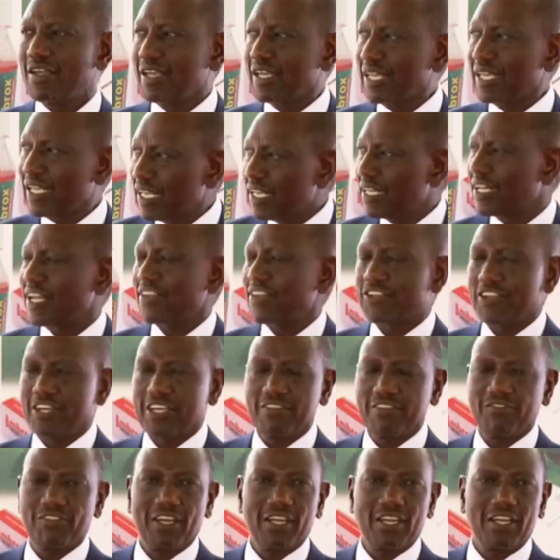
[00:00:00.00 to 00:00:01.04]
in Athi
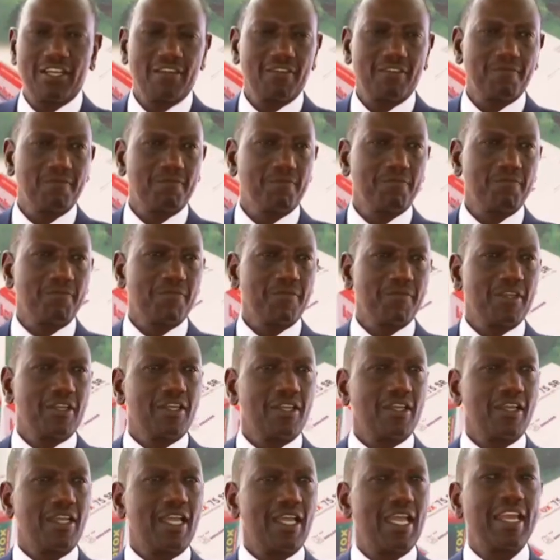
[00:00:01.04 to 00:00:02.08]
River,
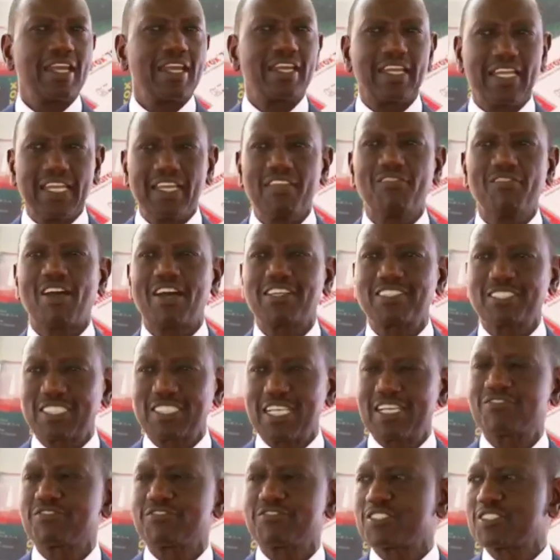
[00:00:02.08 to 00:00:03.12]
and give
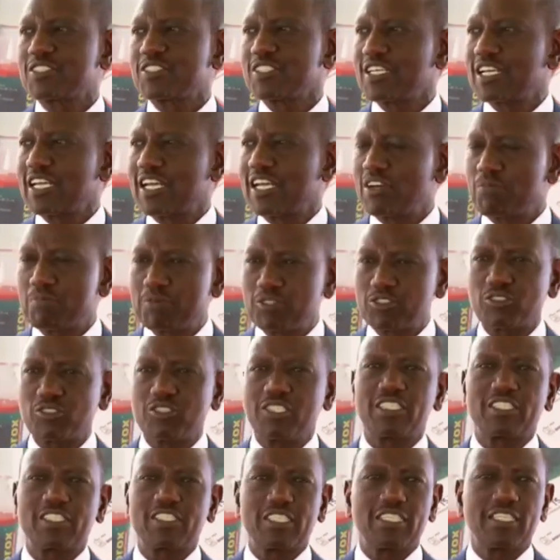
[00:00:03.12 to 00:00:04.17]
ourselves an
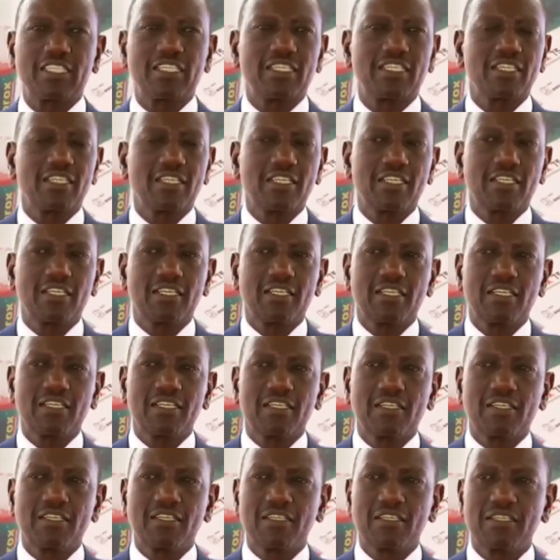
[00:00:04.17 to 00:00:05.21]
opportunity
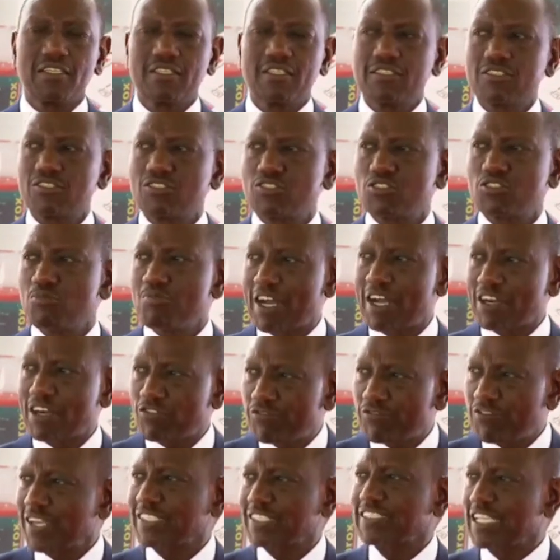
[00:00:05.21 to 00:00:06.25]
to
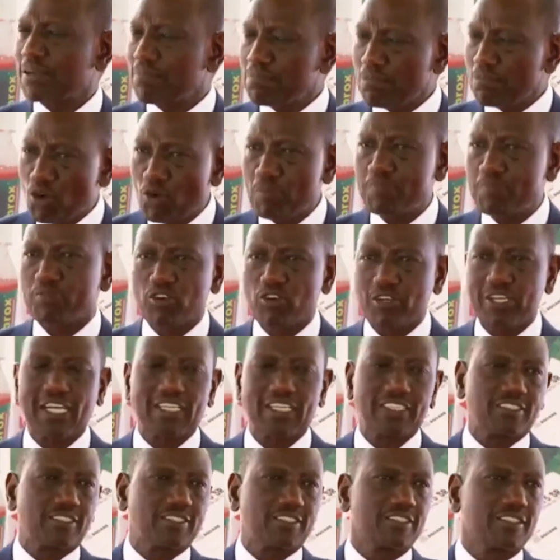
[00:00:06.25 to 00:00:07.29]
manufacture more
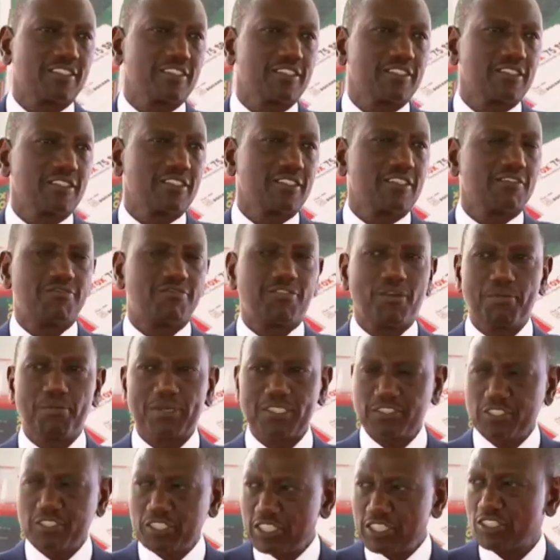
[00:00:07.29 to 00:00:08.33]
products,
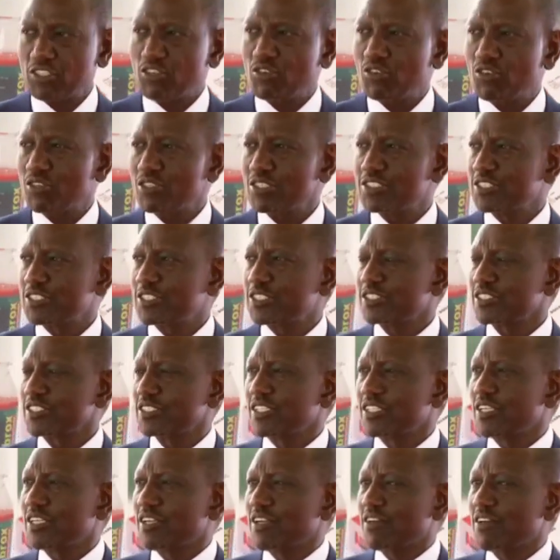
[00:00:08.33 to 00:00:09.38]
pharmaceuticals,
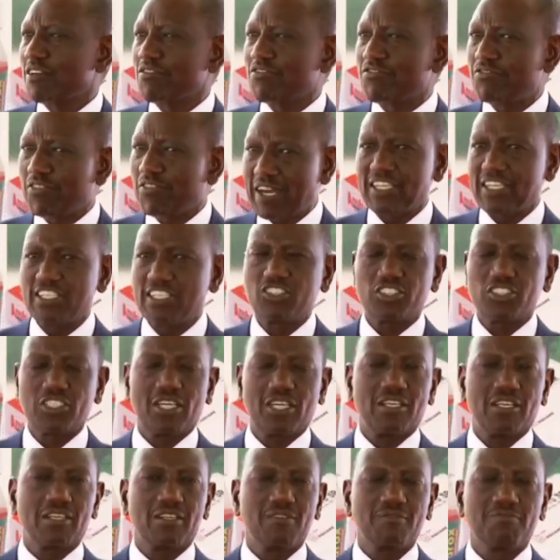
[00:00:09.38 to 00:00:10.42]

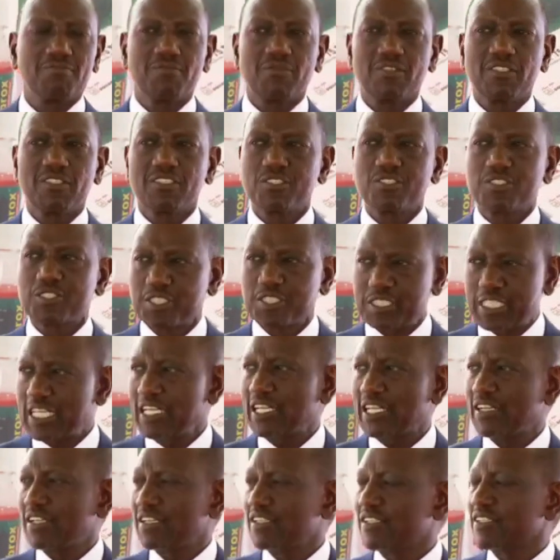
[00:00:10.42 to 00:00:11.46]
furniture,
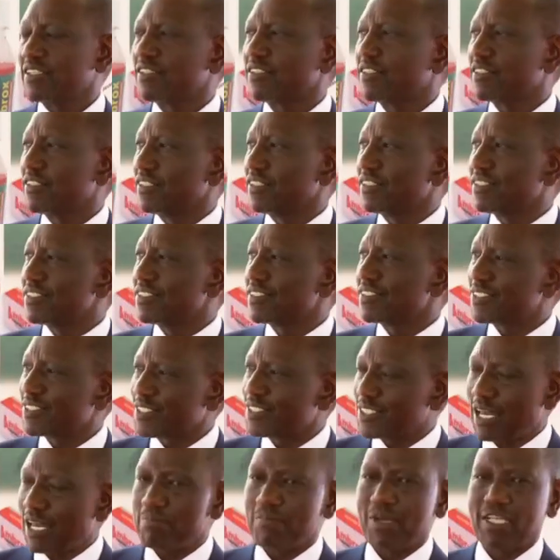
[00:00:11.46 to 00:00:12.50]
steel,
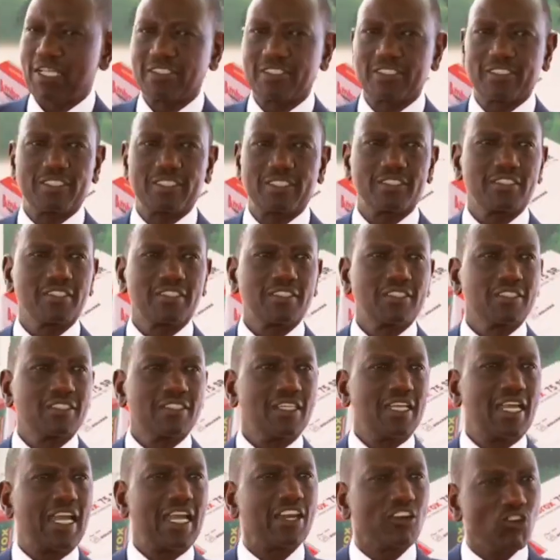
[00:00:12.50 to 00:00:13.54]
cement,
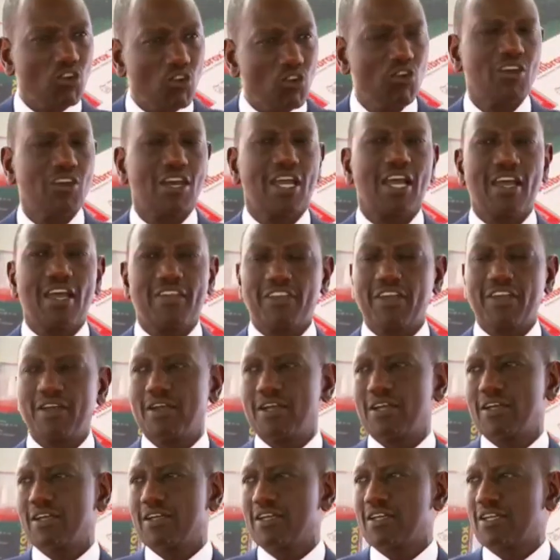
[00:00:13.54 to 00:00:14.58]
and all other